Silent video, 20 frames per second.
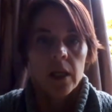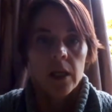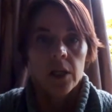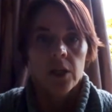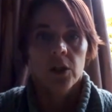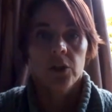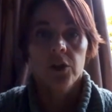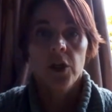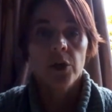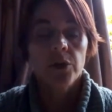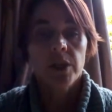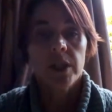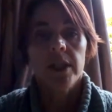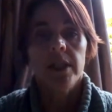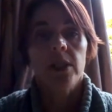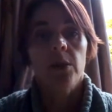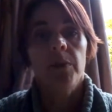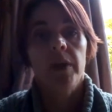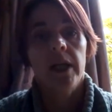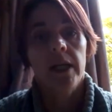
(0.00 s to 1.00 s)
You'll notice
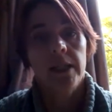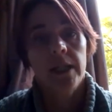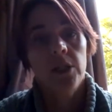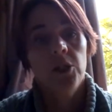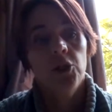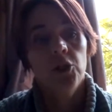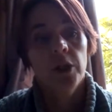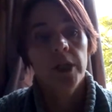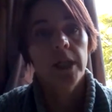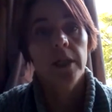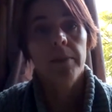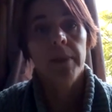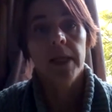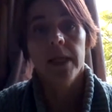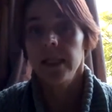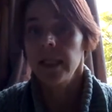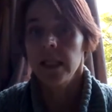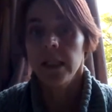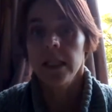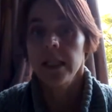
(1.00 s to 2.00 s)
that when I did join a
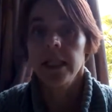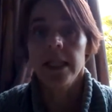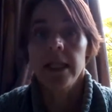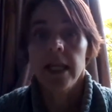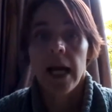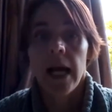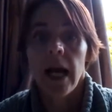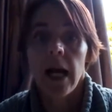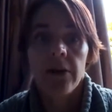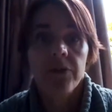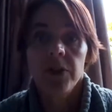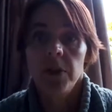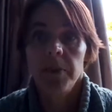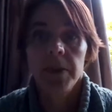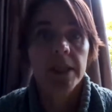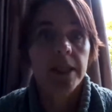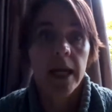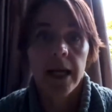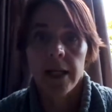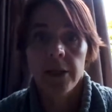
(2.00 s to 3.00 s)
meeting, you didn't have to be
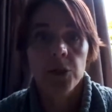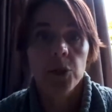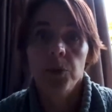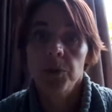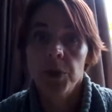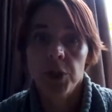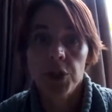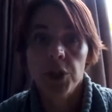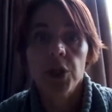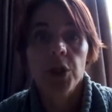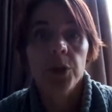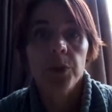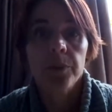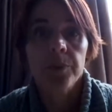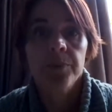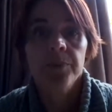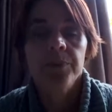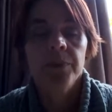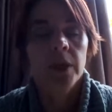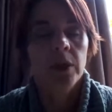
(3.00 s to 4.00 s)
signed up to
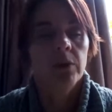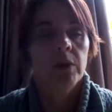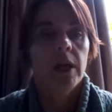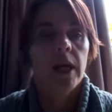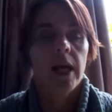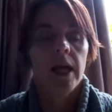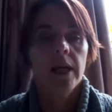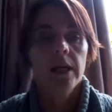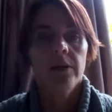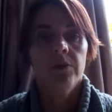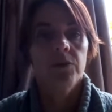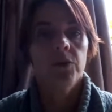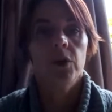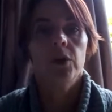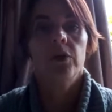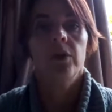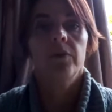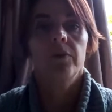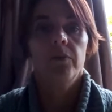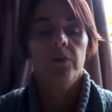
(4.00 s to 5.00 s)
Zoom,
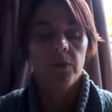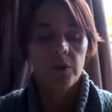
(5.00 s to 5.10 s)
okay?